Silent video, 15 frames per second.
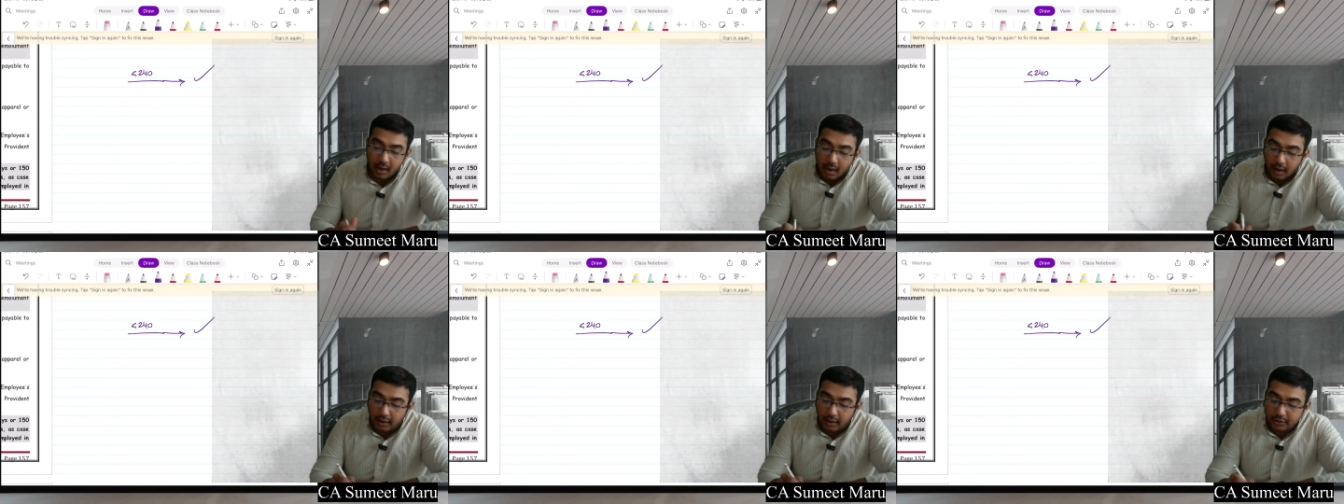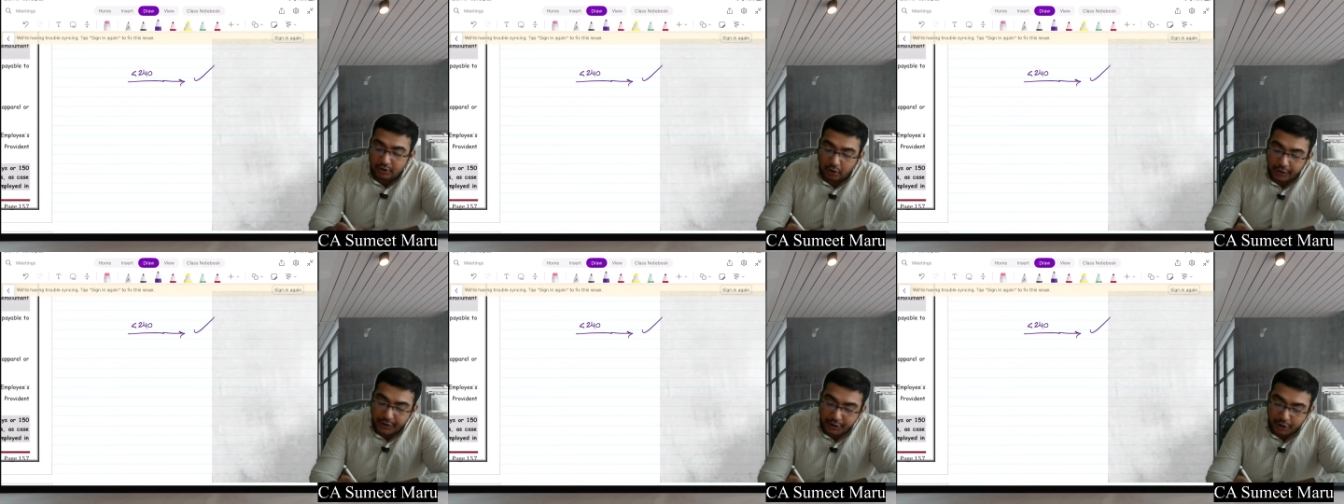
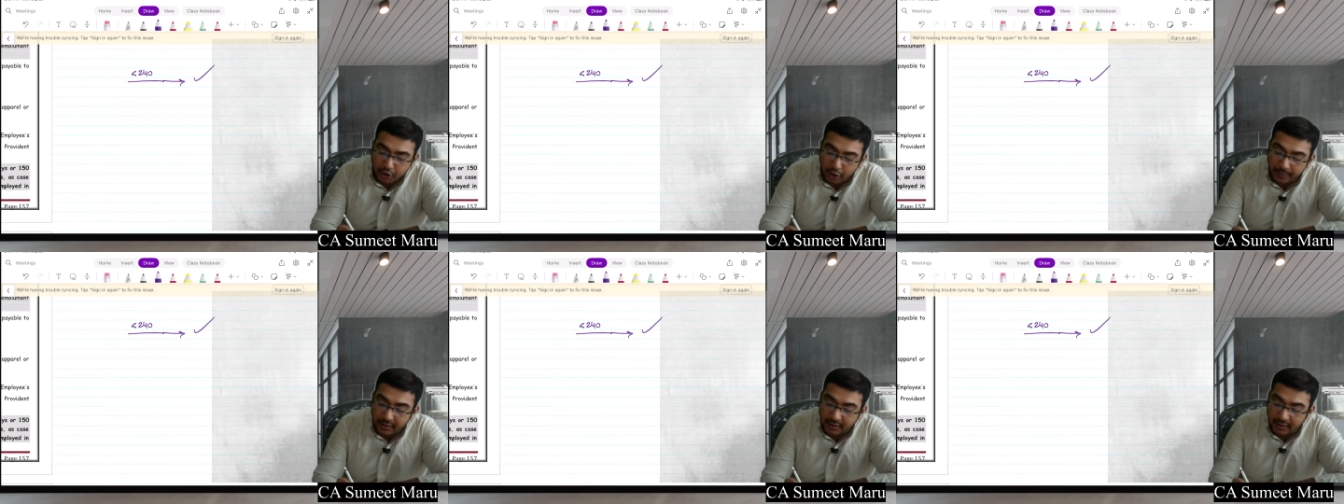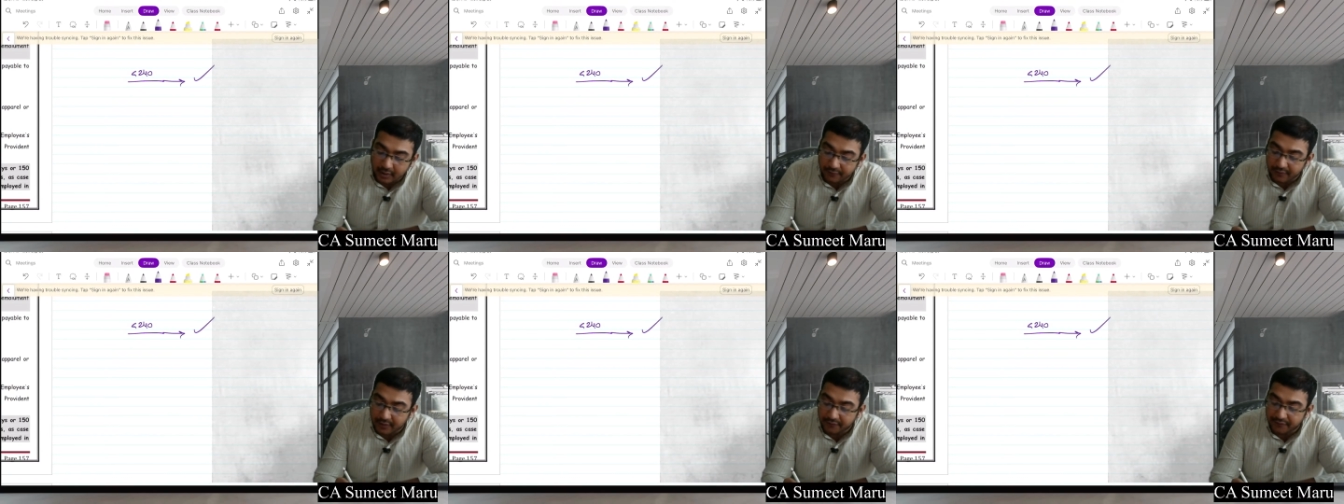Also, he should be,
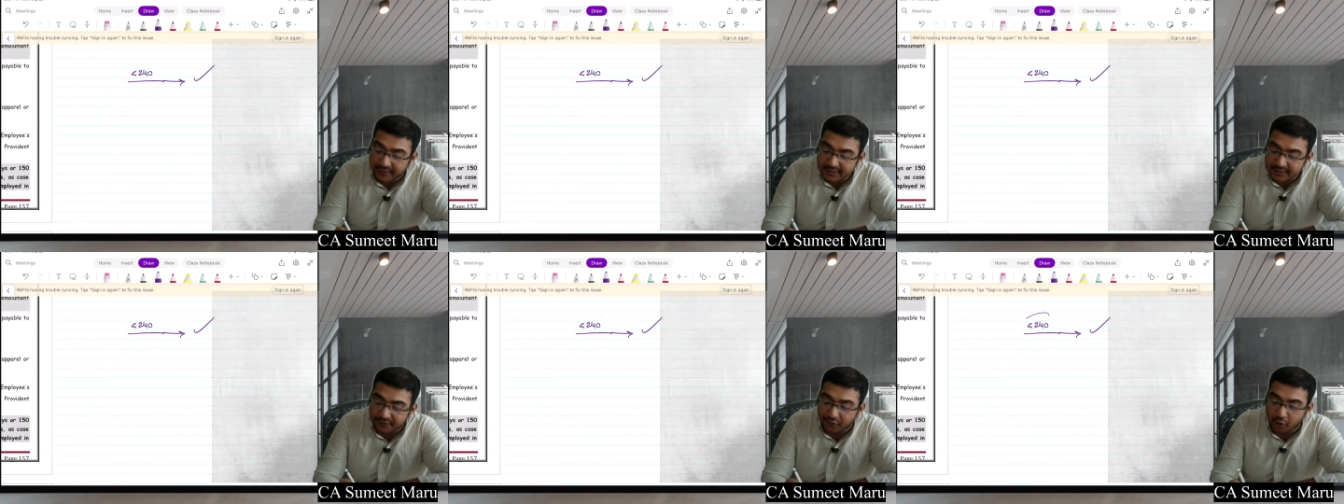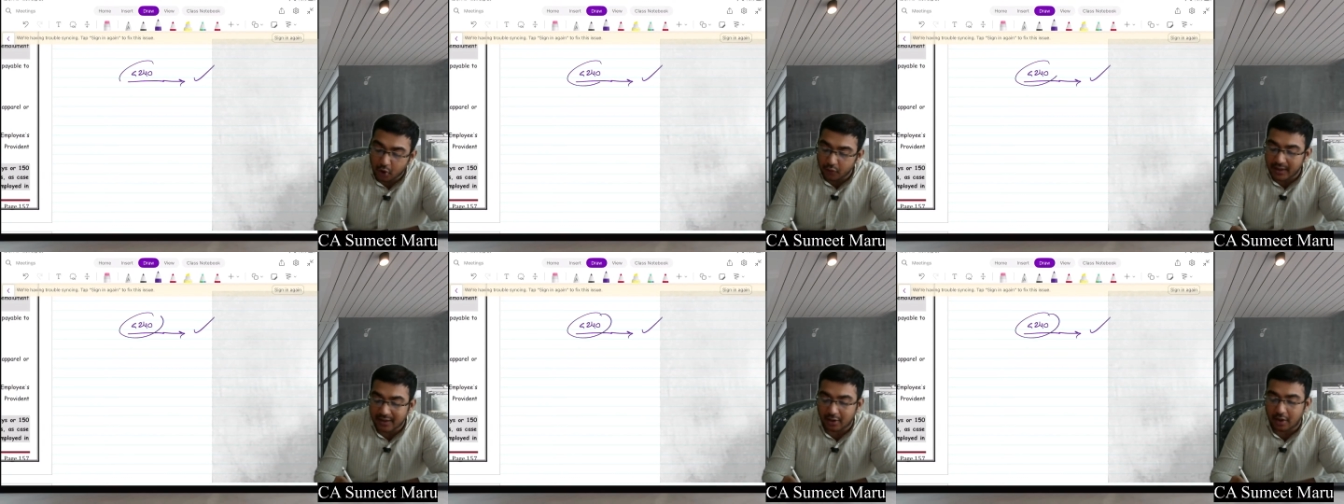if it is a
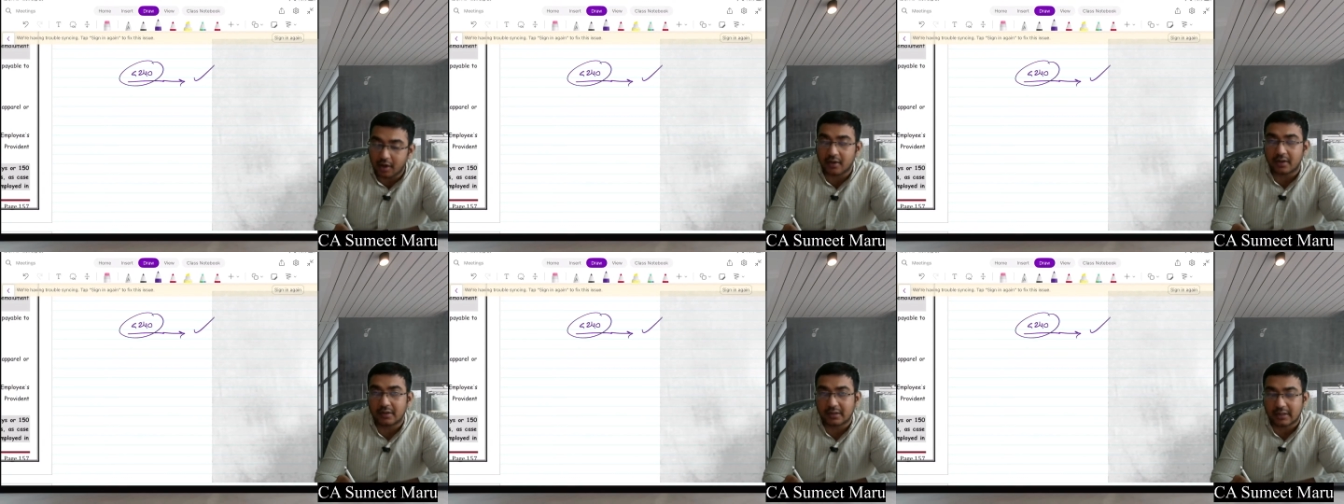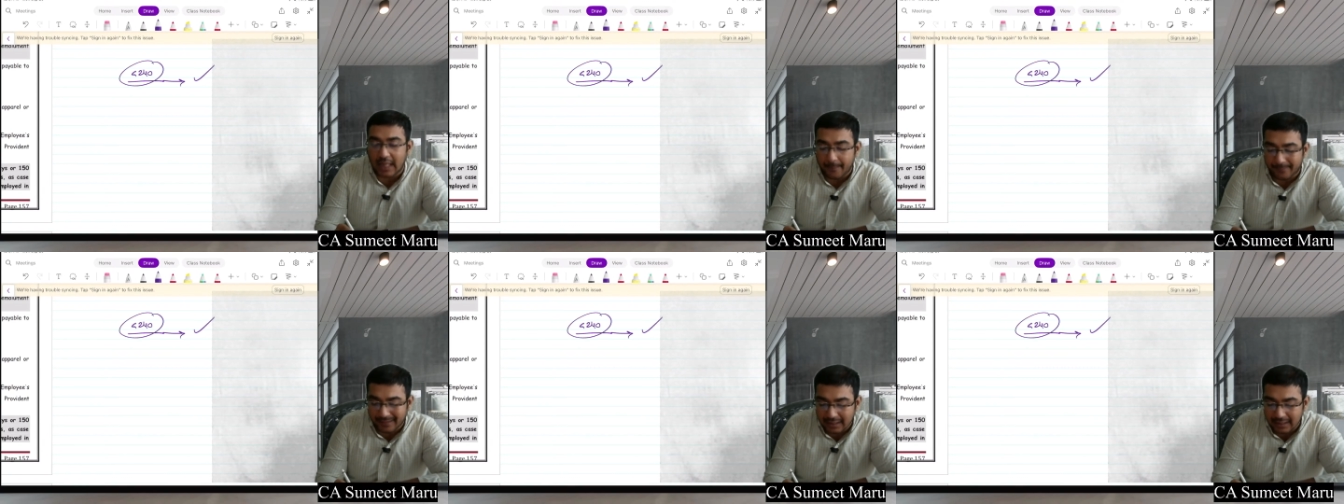footwear or
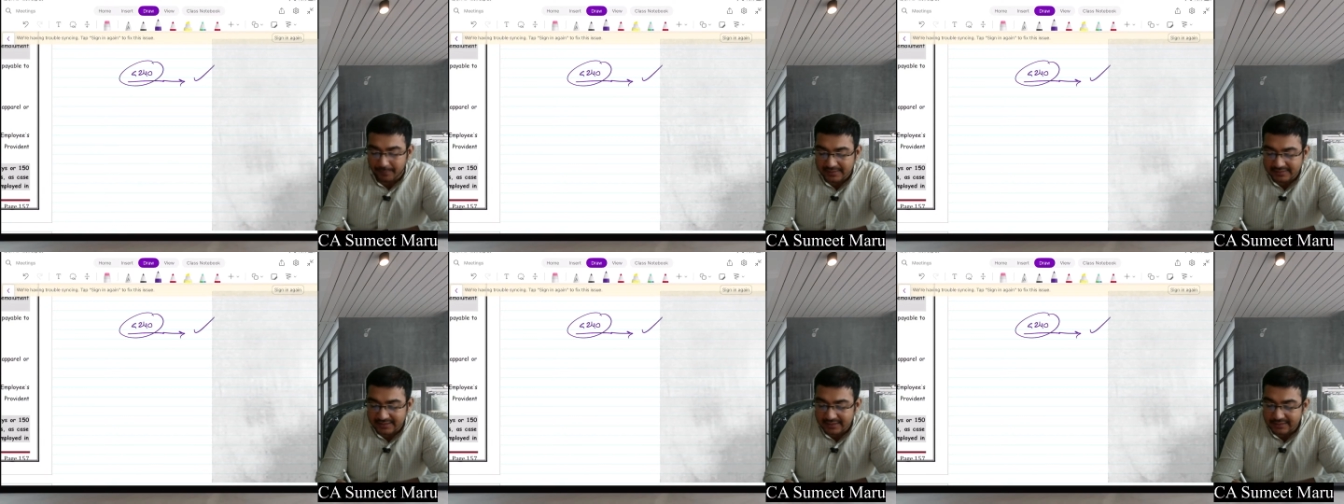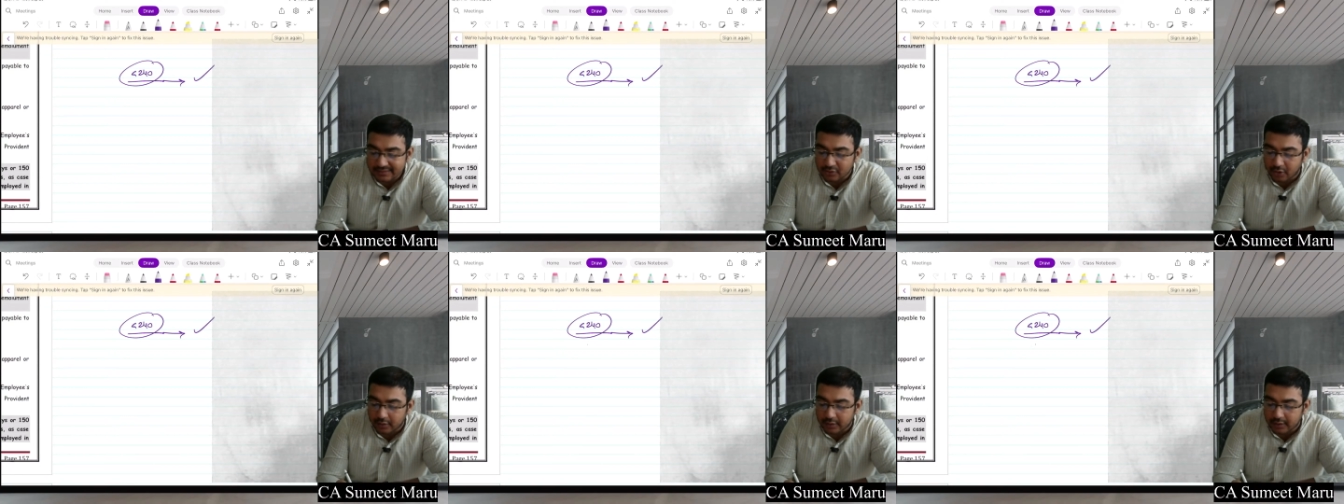apparel business,
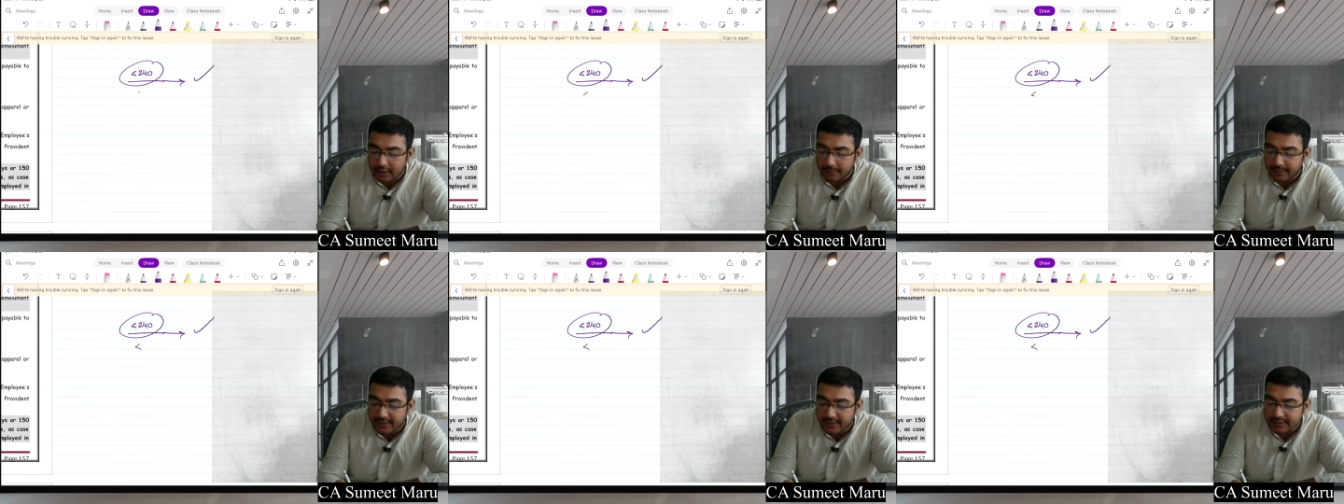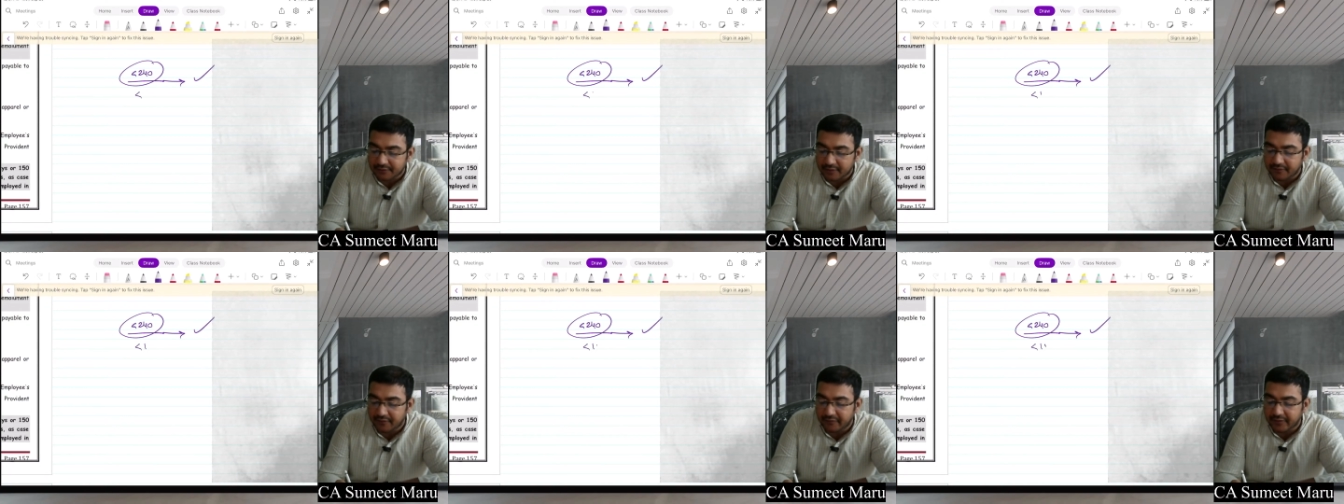so the limit is
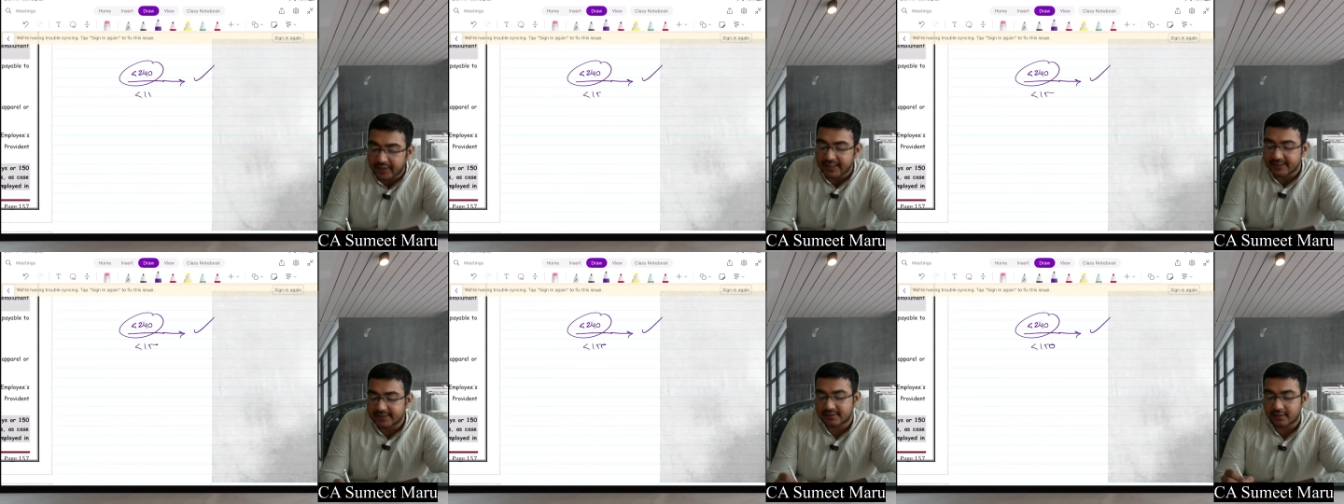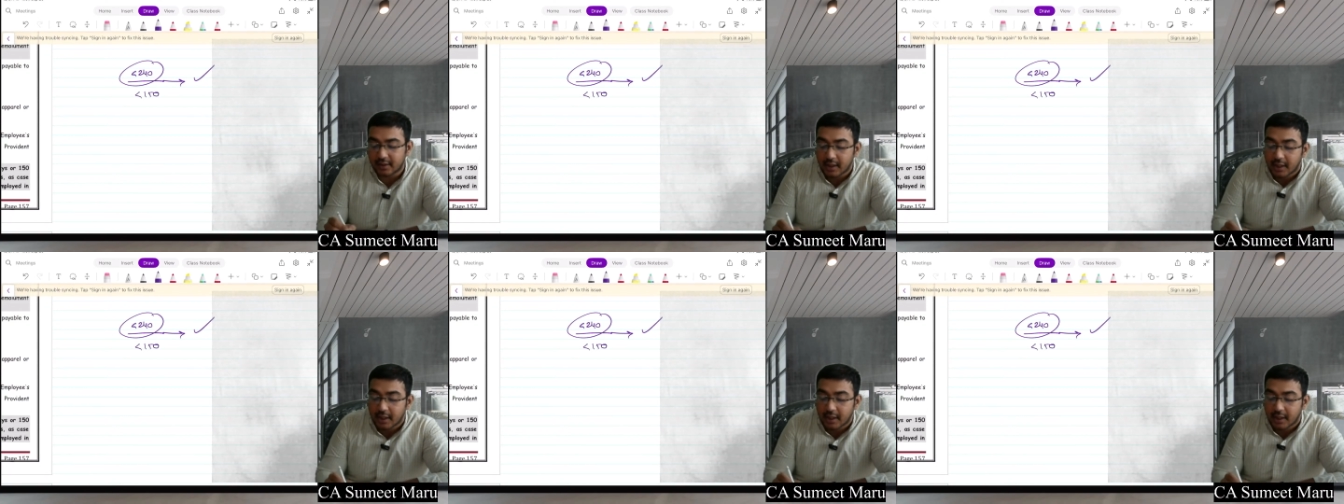150 days.